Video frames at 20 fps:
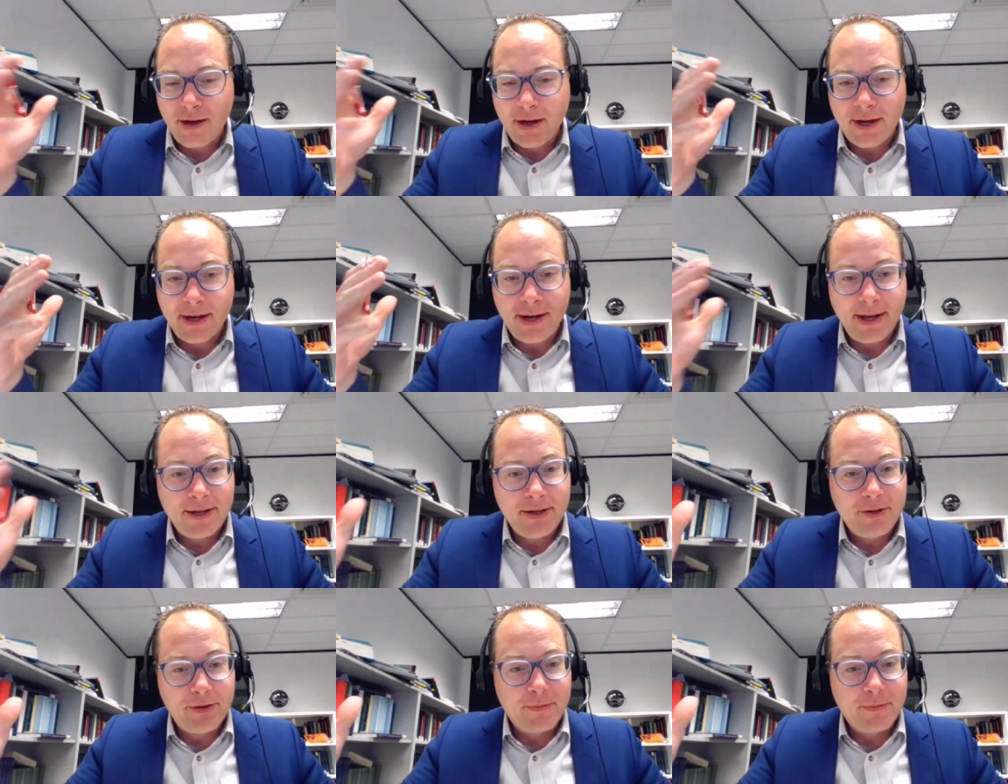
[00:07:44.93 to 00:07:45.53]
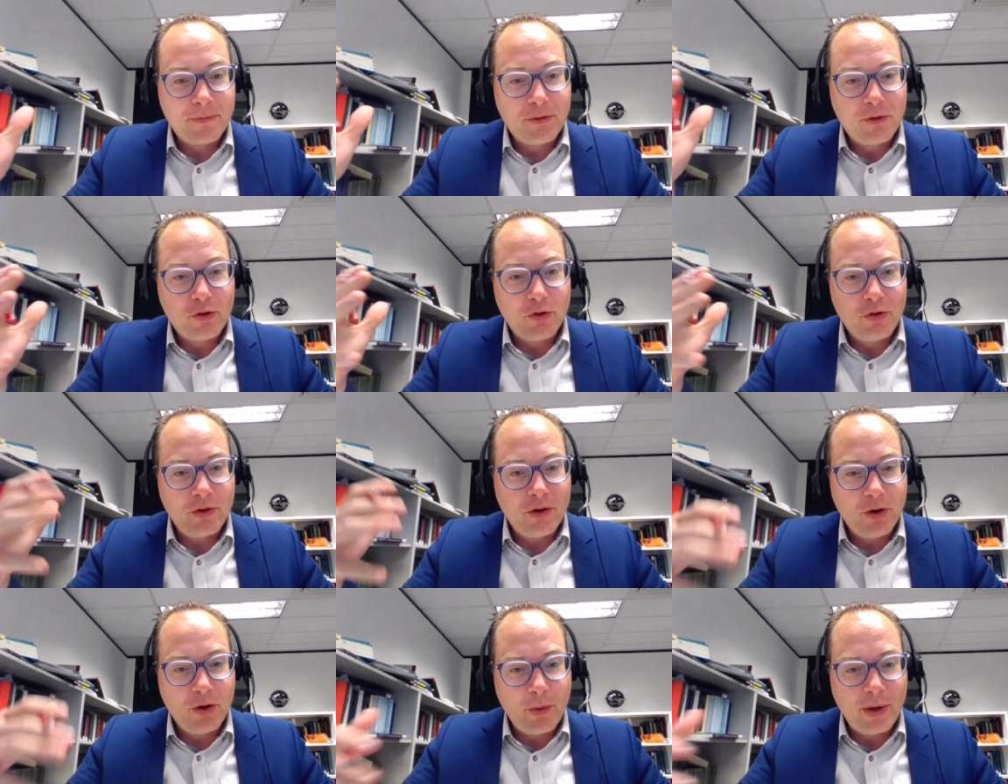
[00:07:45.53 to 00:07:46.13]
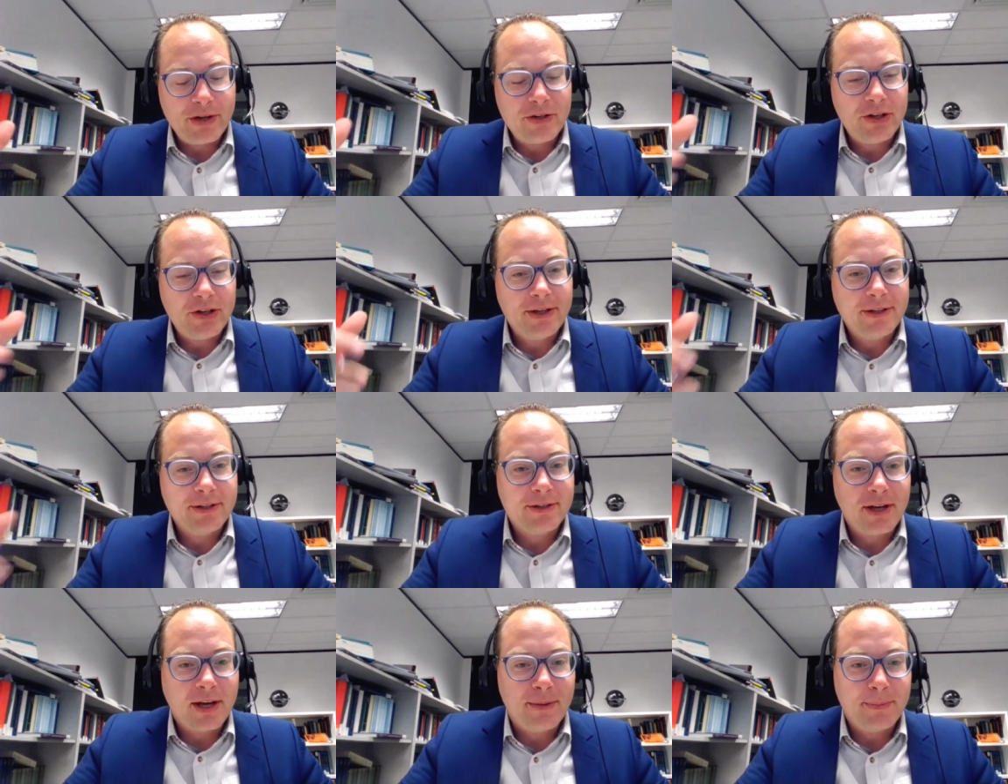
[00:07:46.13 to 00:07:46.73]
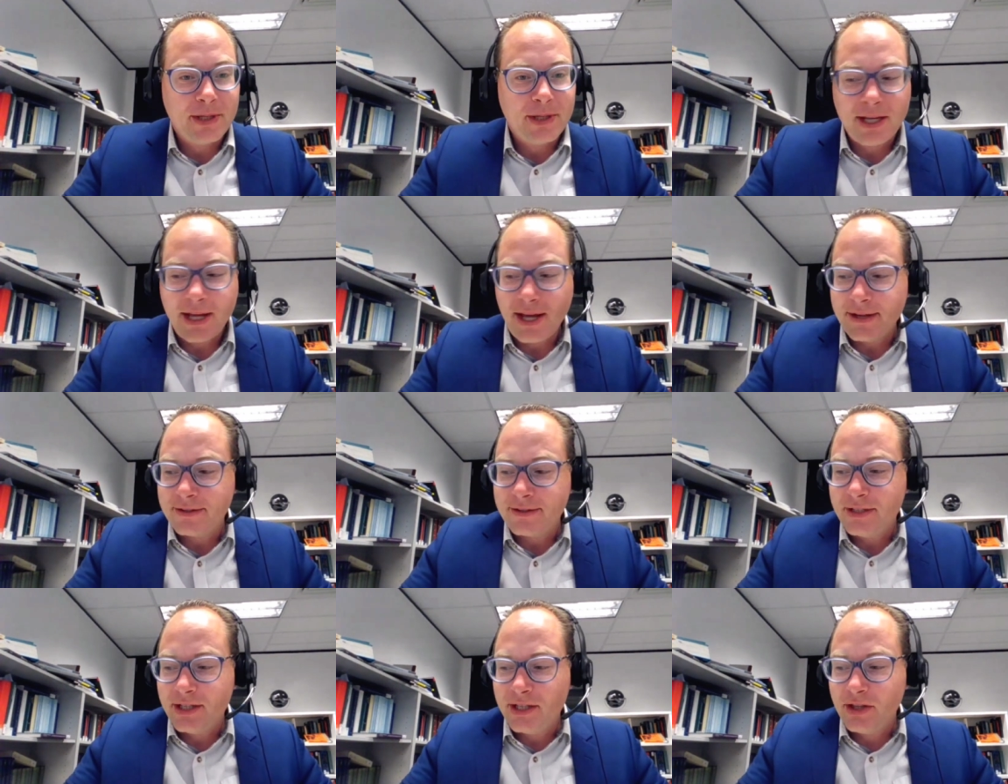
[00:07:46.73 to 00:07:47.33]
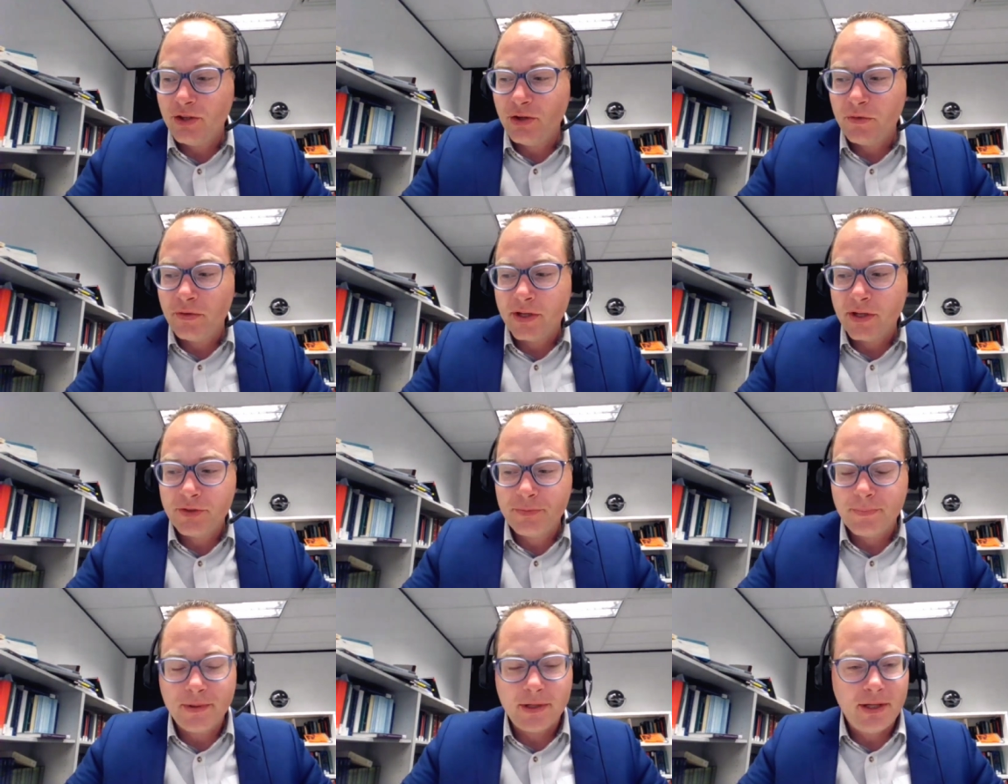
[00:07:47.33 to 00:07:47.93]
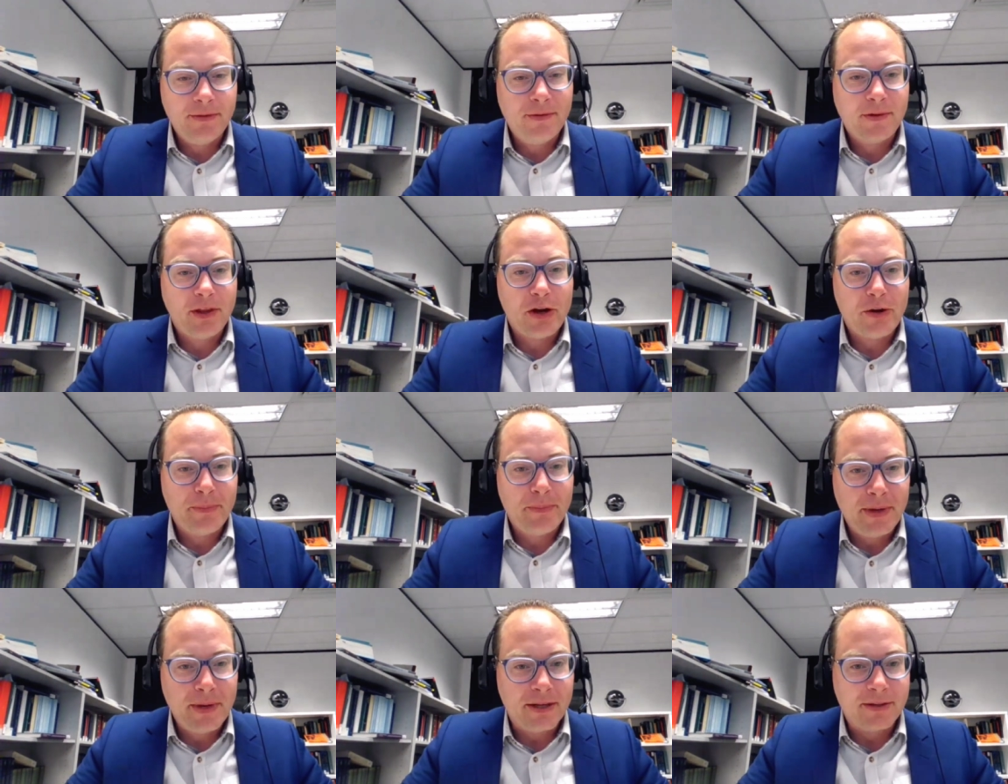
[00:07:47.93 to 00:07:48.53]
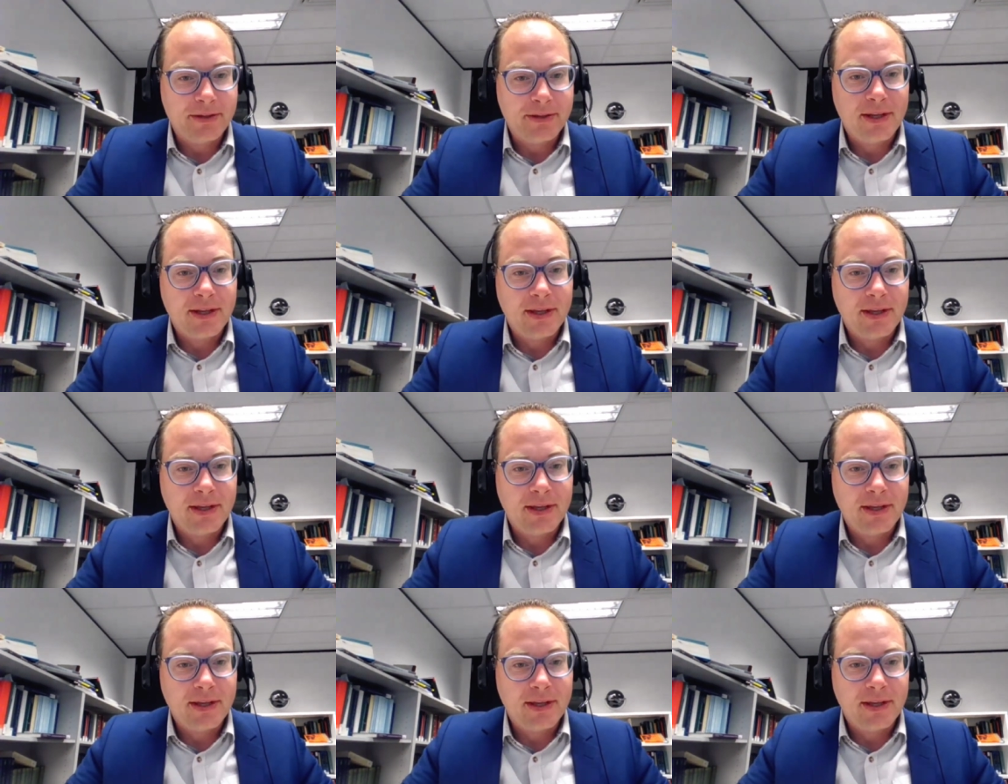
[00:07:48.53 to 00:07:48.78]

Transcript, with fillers: again, the question is commonly asked Did the Greeks believe in their myths?